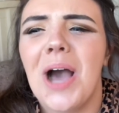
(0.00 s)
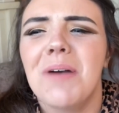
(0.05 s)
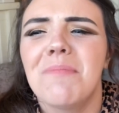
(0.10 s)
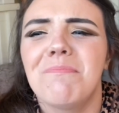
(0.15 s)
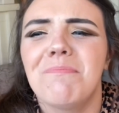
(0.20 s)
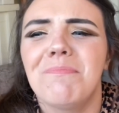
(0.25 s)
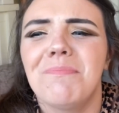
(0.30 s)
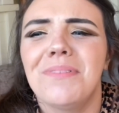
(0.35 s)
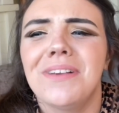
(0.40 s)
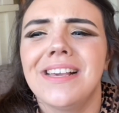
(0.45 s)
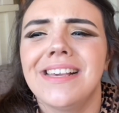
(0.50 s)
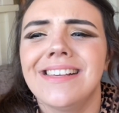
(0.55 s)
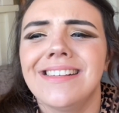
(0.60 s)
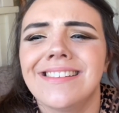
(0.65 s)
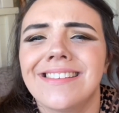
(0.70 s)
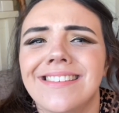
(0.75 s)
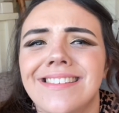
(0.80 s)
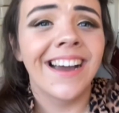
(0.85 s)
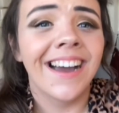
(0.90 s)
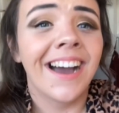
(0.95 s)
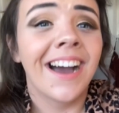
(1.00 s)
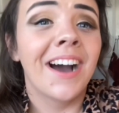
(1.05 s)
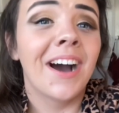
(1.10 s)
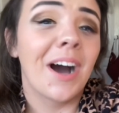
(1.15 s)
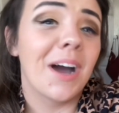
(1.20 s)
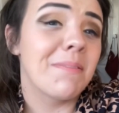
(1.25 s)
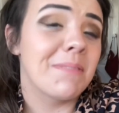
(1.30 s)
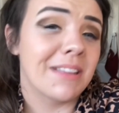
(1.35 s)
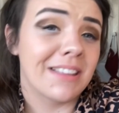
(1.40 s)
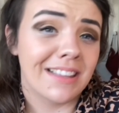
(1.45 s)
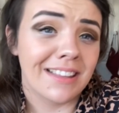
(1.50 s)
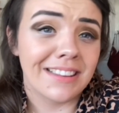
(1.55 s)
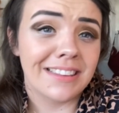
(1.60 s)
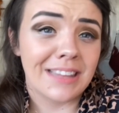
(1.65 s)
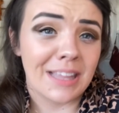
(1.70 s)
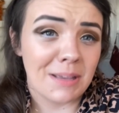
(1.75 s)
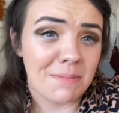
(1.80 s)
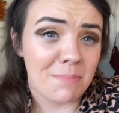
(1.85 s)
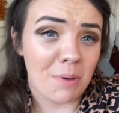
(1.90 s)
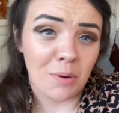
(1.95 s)
beast! I mean,
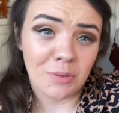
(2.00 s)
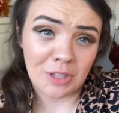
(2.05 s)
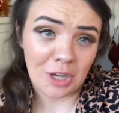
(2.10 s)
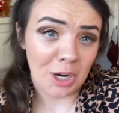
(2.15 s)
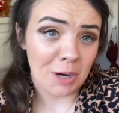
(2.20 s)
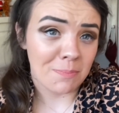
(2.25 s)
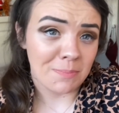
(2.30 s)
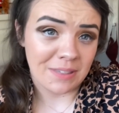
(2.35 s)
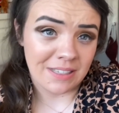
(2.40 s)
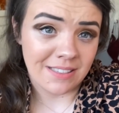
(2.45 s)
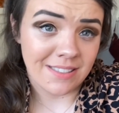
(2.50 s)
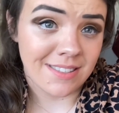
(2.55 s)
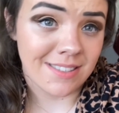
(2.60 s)
they both are beasts.